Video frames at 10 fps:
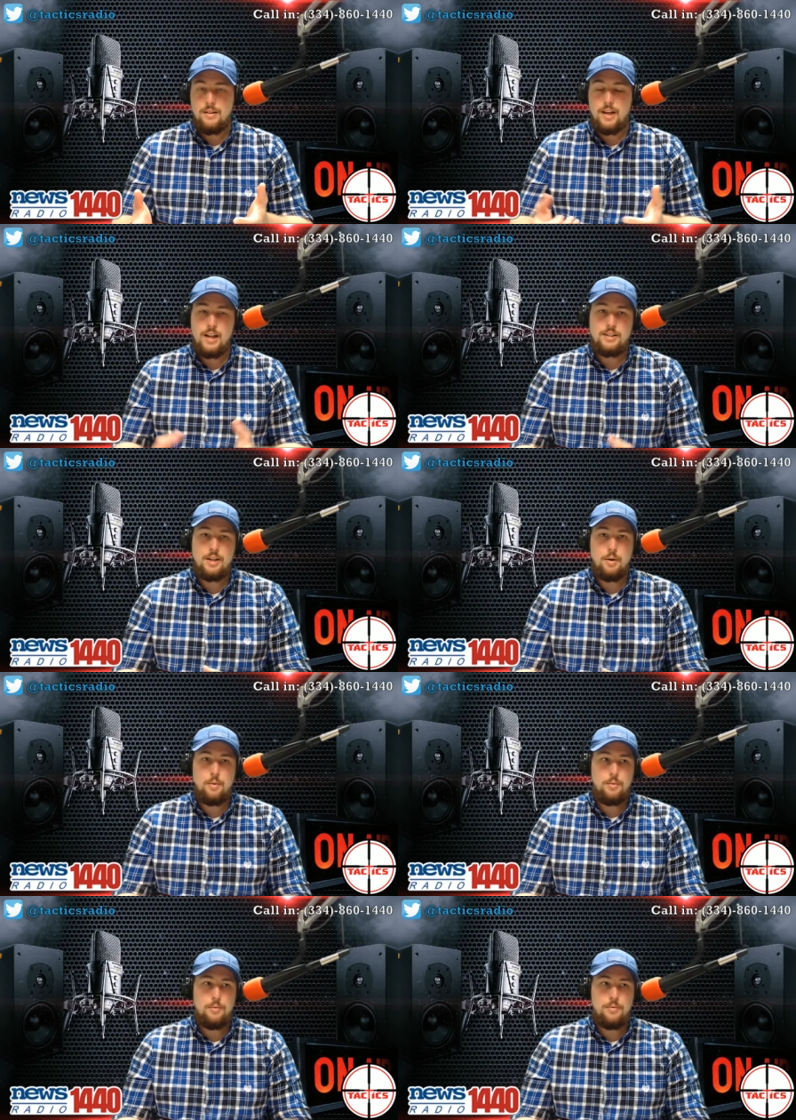And
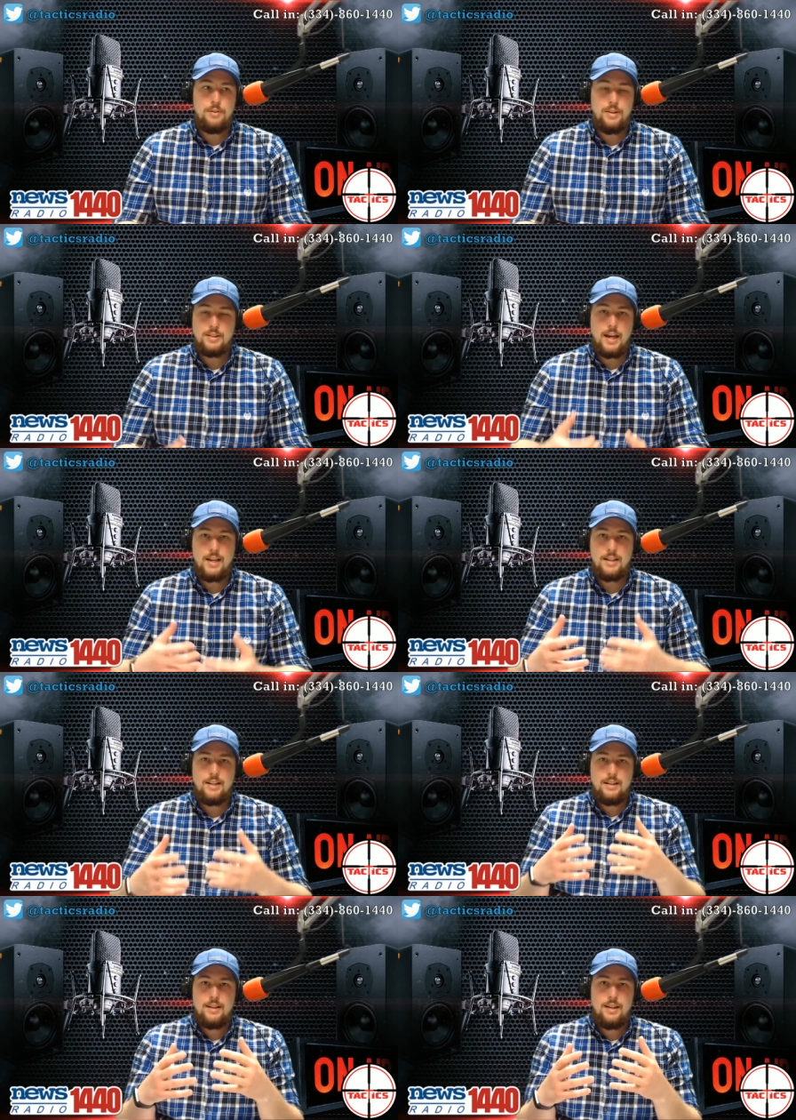so, this
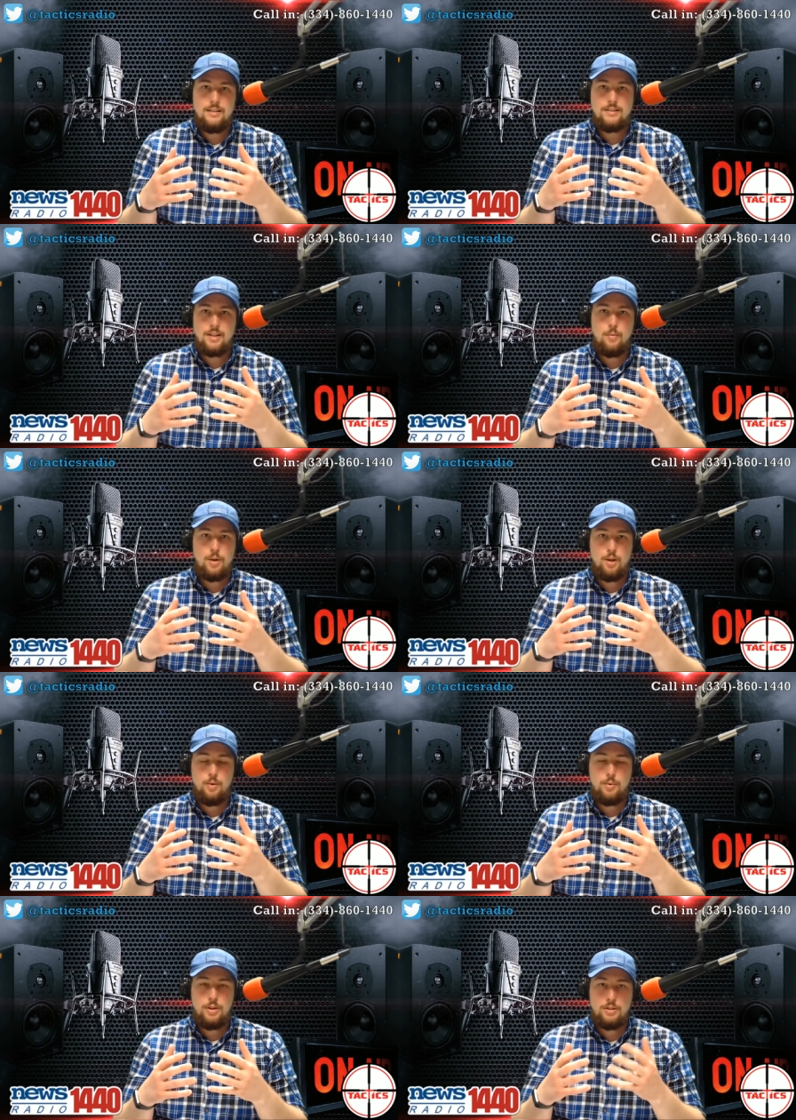idea that someone who
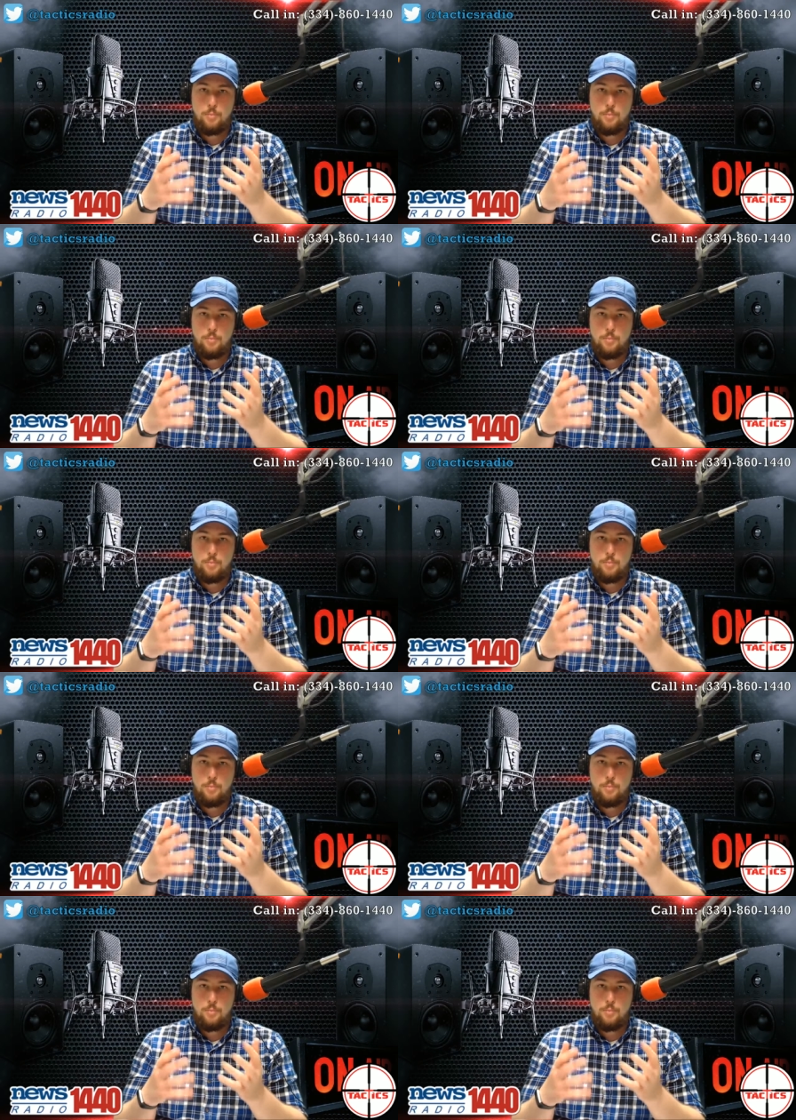was